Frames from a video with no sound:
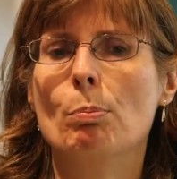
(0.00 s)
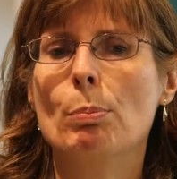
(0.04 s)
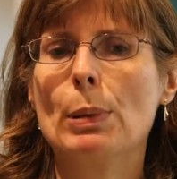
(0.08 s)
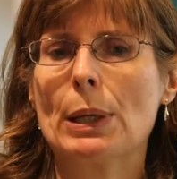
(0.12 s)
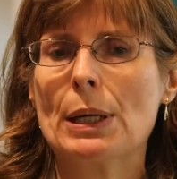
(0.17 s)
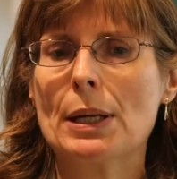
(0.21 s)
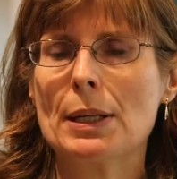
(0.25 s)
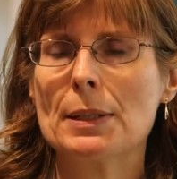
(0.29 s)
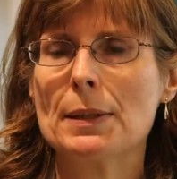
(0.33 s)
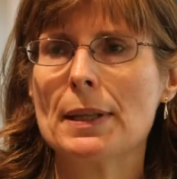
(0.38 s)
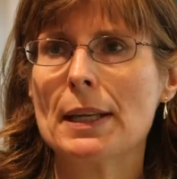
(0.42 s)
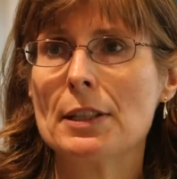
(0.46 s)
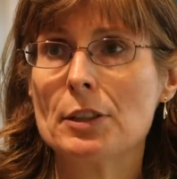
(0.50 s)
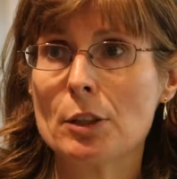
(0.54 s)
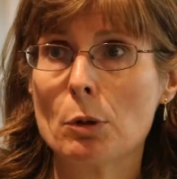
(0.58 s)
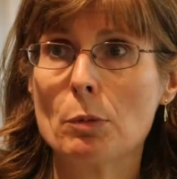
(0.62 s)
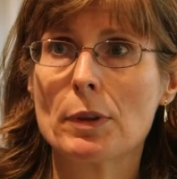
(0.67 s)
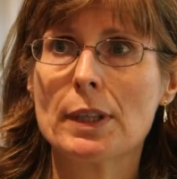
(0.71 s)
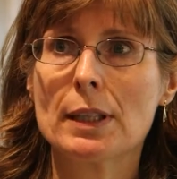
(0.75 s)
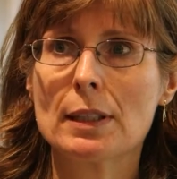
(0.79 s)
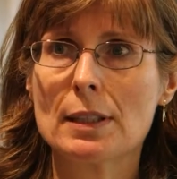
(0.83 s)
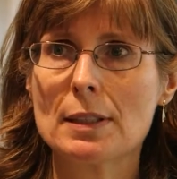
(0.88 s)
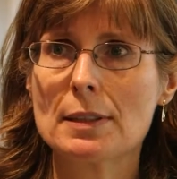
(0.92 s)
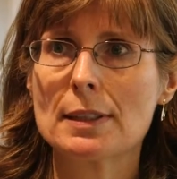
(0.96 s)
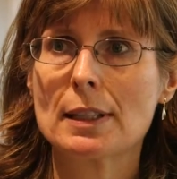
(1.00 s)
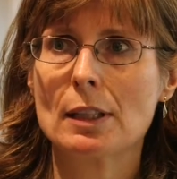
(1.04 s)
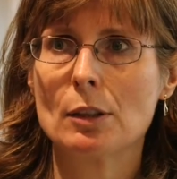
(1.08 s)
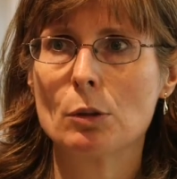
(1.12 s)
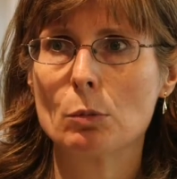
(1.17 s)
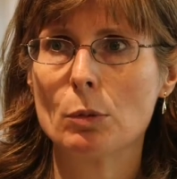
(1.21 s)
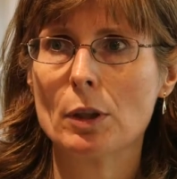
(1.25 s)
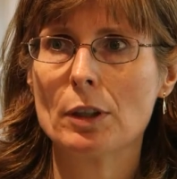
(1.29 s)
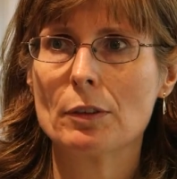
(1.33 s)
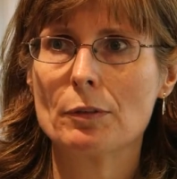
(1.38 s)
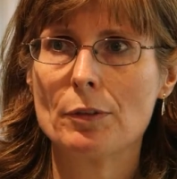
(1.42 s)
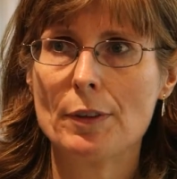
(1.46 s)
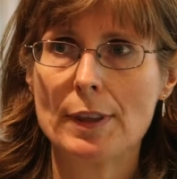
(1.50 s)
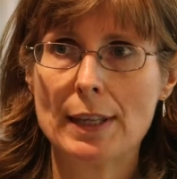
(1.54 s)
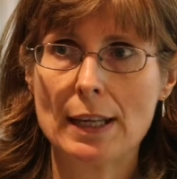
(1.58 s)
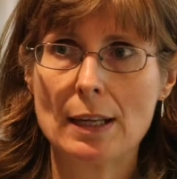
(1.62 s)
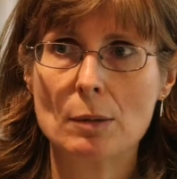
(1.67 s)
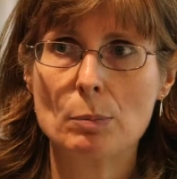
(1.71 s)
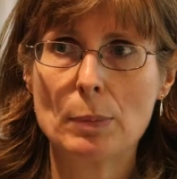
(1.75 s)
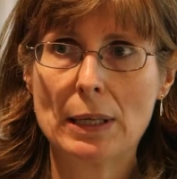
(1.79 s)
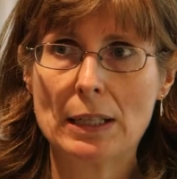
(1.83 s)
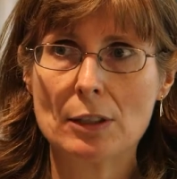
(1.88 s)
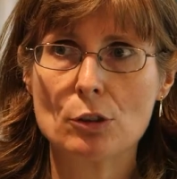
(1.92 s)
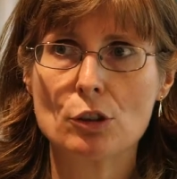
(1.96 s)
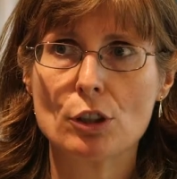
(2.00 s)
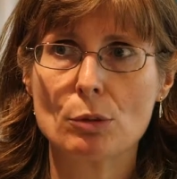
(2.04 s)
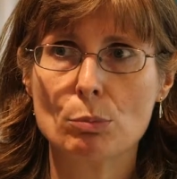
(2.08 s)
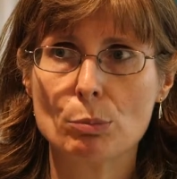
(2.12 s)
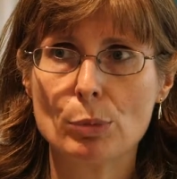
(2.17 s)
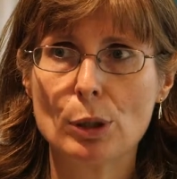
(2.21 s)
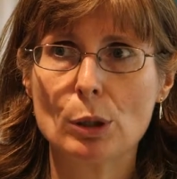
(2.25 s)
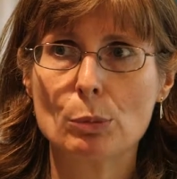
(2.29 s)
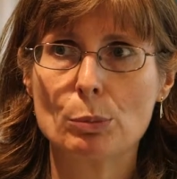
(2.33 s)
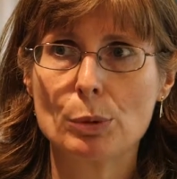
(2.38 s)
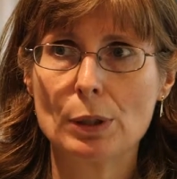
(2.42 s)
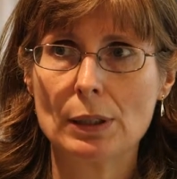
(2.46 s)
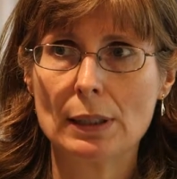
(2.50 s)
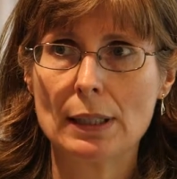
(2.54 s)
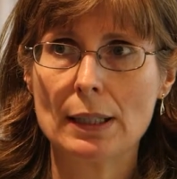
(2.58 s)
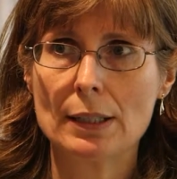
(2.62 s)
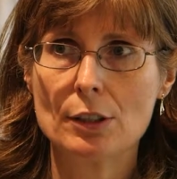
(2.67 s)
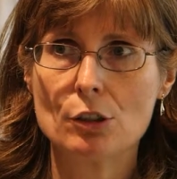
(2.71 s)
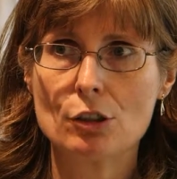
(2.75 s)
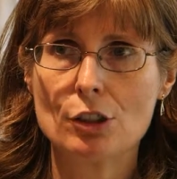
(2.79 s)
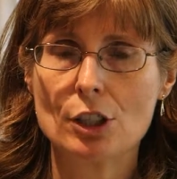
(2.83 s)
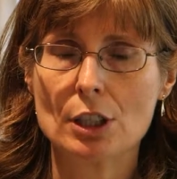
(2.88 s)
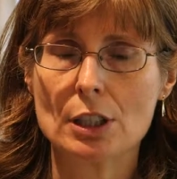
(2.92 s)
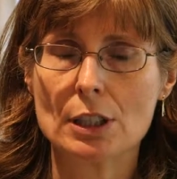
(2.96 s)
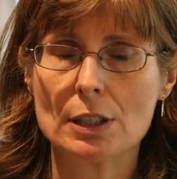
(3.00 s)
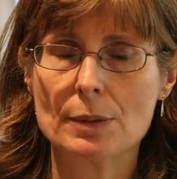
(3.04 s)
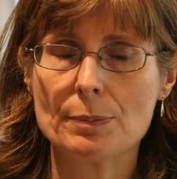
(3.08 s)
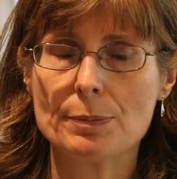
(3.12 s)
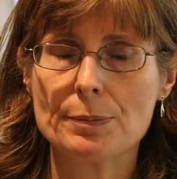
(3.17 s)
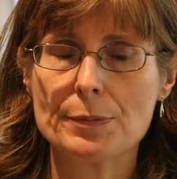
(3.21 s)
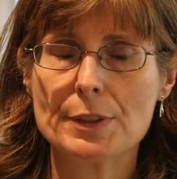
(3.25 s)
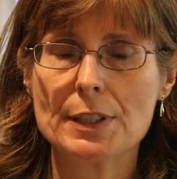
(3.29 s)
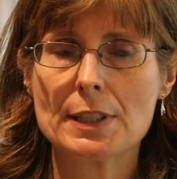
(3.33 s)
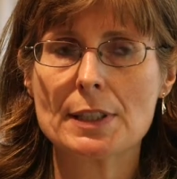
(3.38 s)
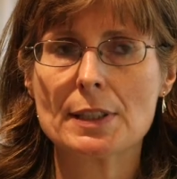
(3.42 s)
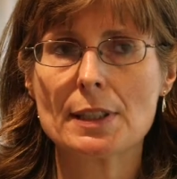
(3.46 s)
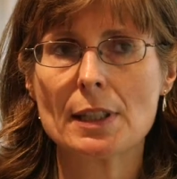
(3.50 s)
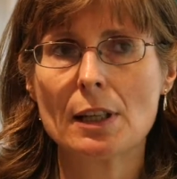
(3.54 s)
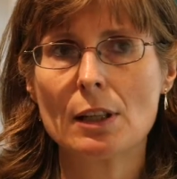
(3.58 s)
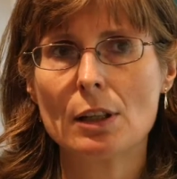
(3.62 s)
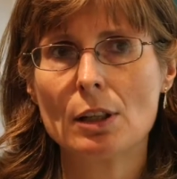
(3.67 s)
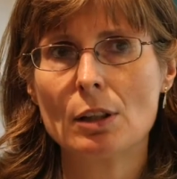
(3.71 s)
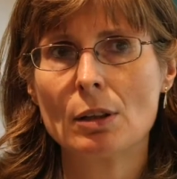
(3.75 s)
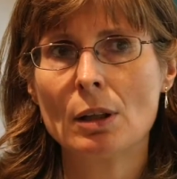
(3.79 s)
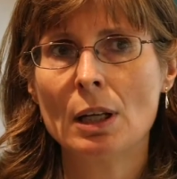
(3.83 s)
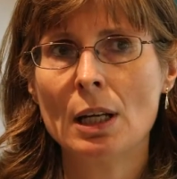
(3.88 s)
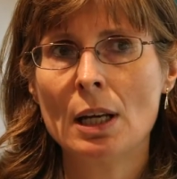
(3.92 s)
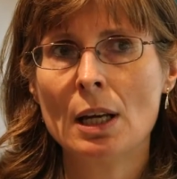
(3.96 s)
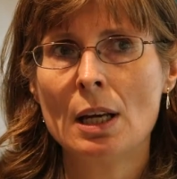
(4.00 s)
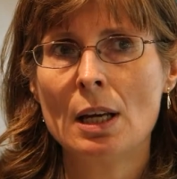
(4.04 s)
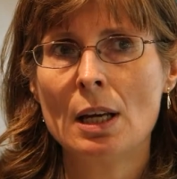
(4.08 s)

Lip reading: but they don't think it's going to work for their patient population. So